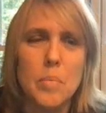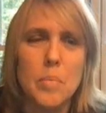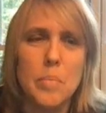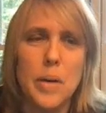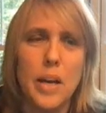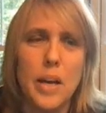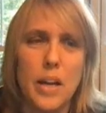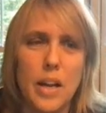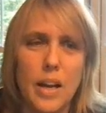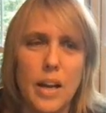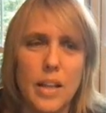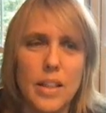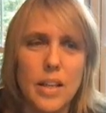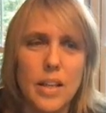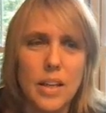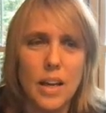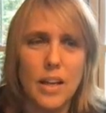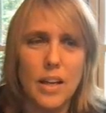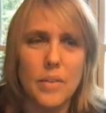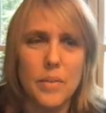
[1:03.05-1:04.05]
but I
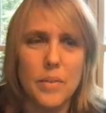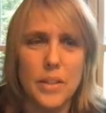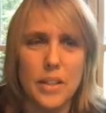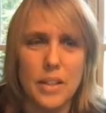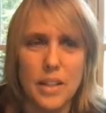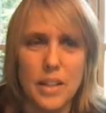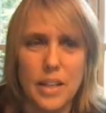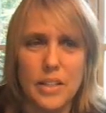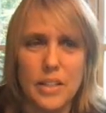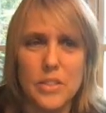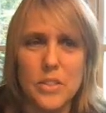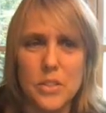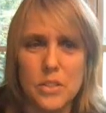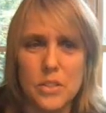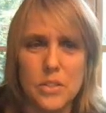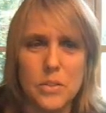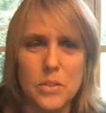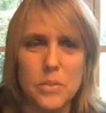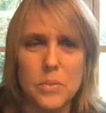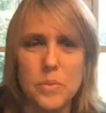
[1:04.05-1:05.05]
think I'd really like
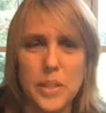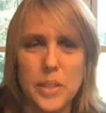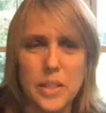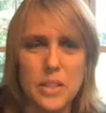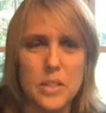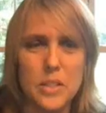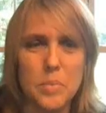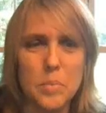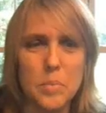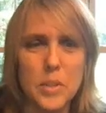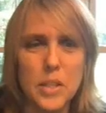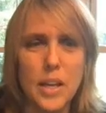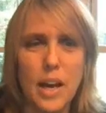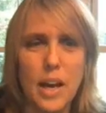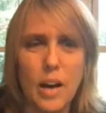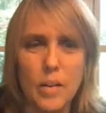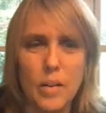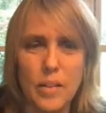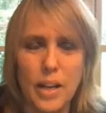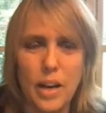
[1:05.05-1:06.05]
to read this book
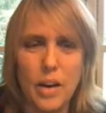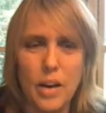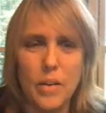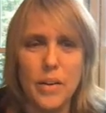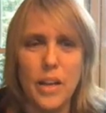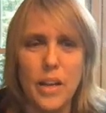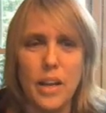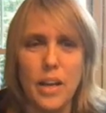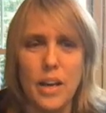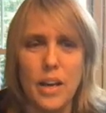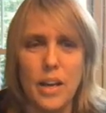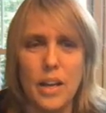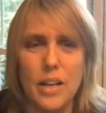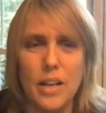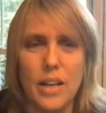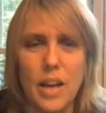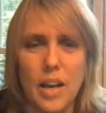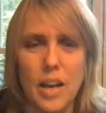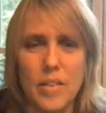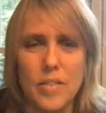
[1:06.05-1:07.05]
out loud
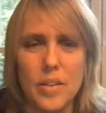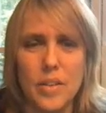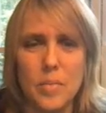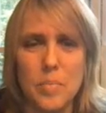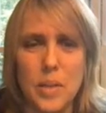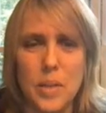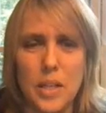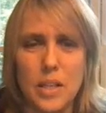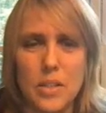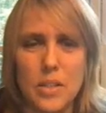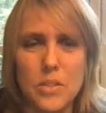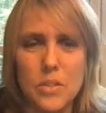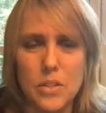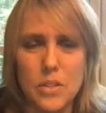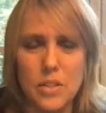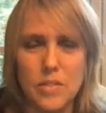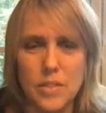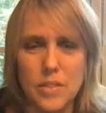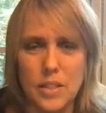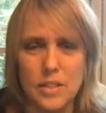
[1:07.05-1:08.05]
and have it be
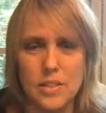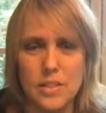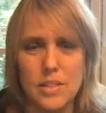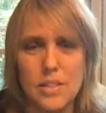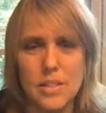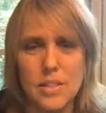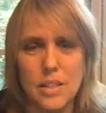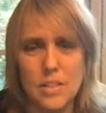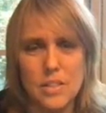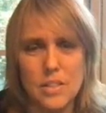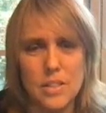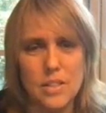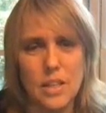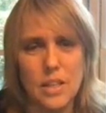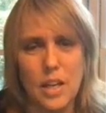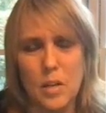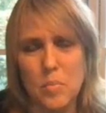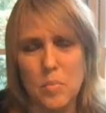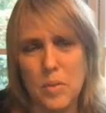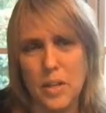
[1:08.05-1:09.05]
sort of a discussion
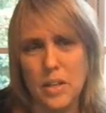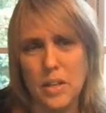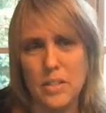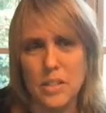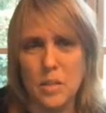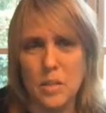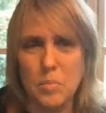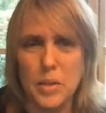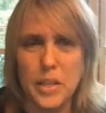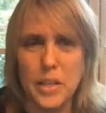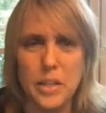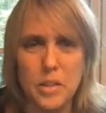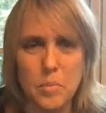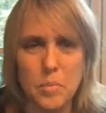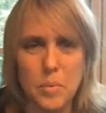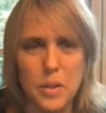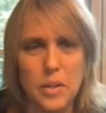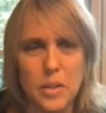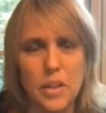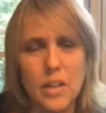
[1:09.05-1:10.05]
time, whereas I'm reading the
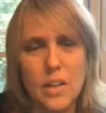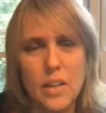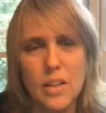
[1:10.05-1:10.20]
book,